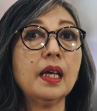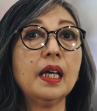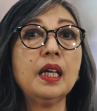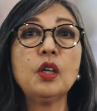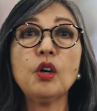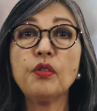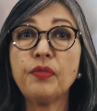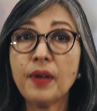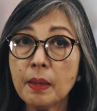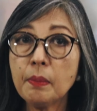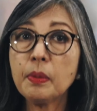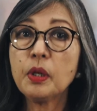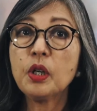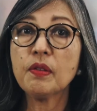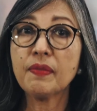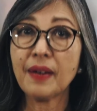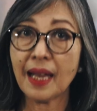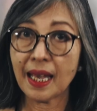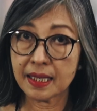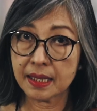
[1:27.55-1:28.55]
In November
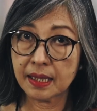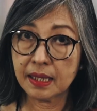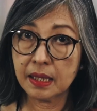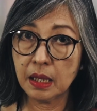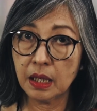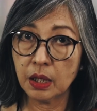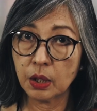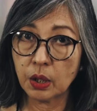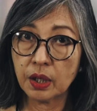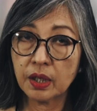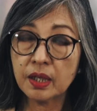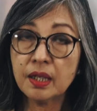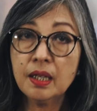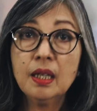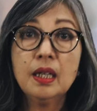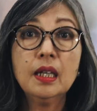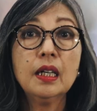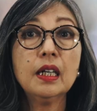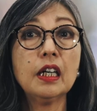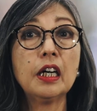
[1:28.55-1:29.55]
of last year,
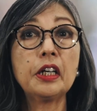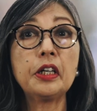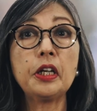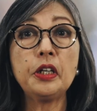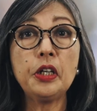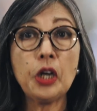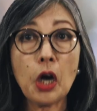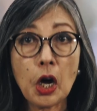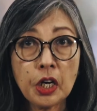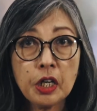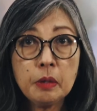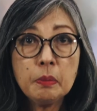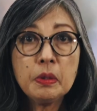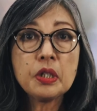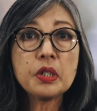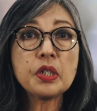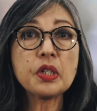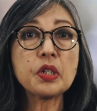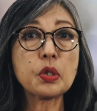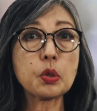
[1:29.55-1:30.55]
an
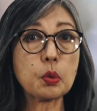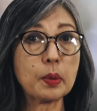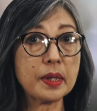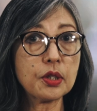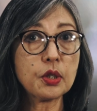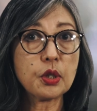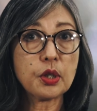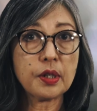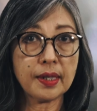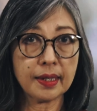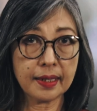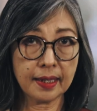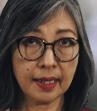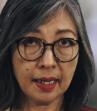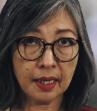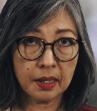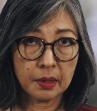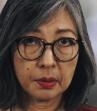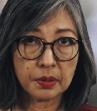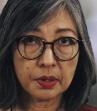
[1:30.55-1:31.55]
anonymous Twitter
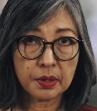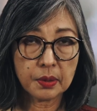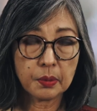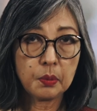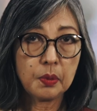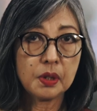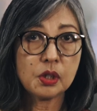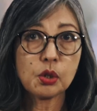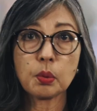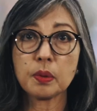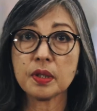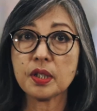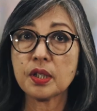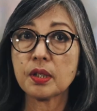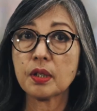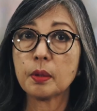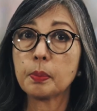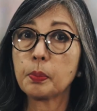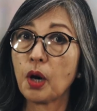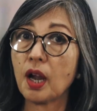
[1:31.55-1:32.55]
account, which
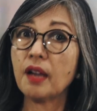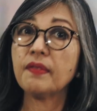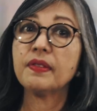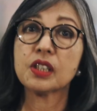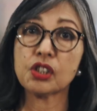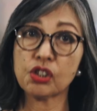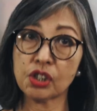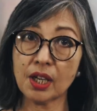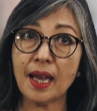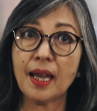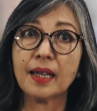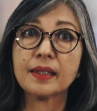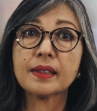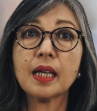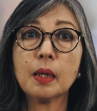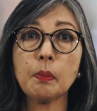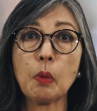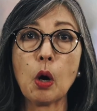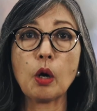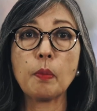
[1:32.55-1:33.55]
was a private
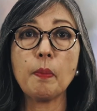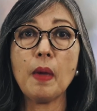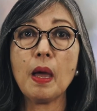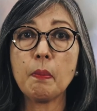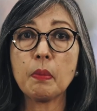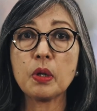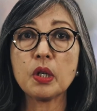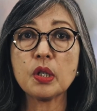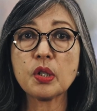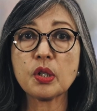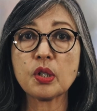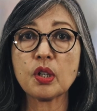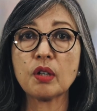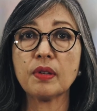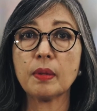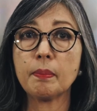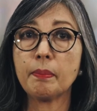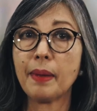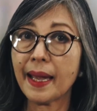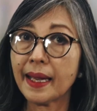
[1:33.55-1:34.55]
chat among members
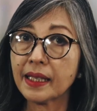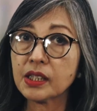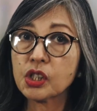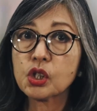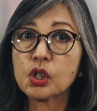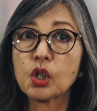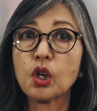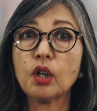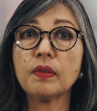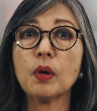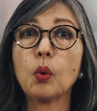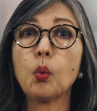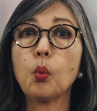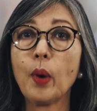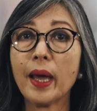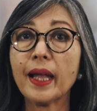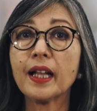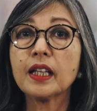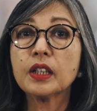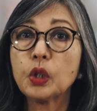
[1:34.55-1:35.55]
of a batch of a
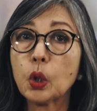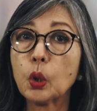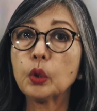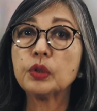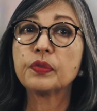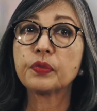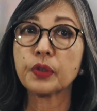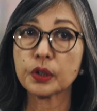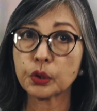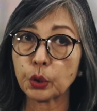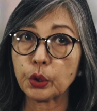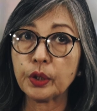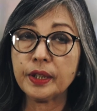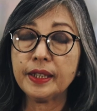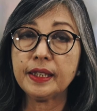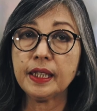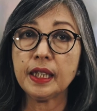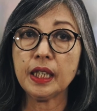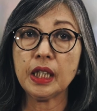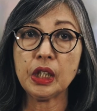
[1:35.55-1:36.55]
well-known
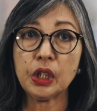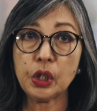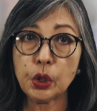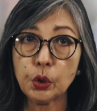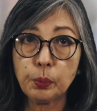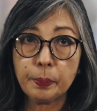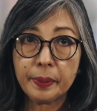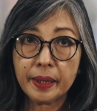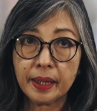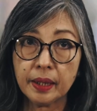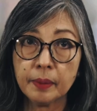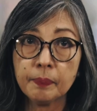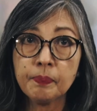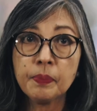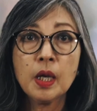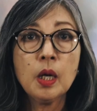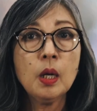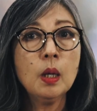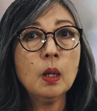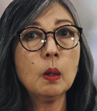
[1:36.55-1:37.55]
fraternity in UP,
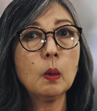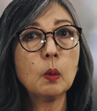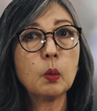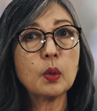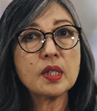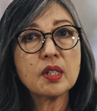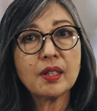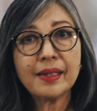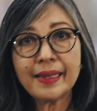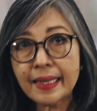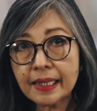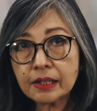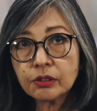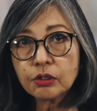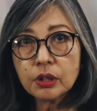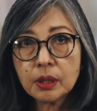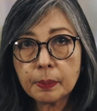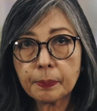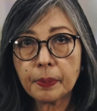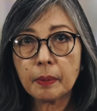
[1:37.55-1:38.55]
was
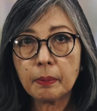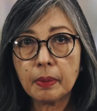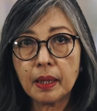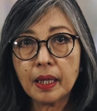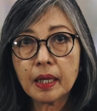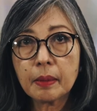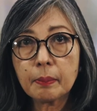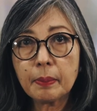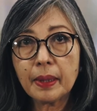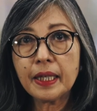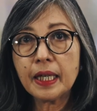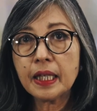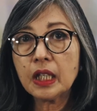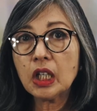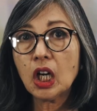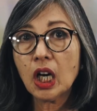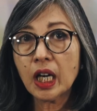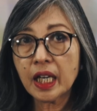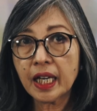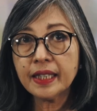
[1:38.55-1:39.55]
leaked to the public by
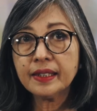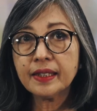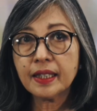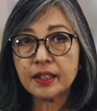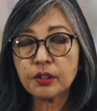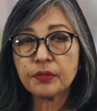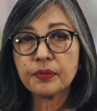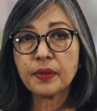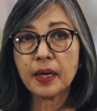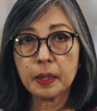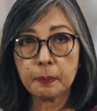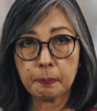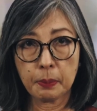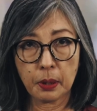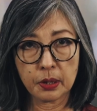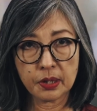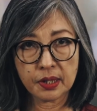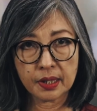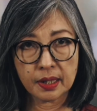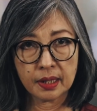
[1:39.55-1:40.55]
an unidentified
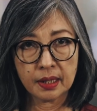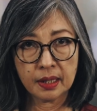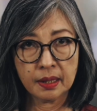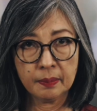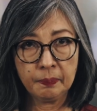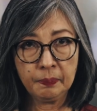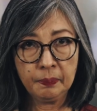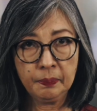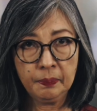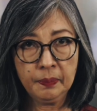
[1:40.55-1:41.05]
person.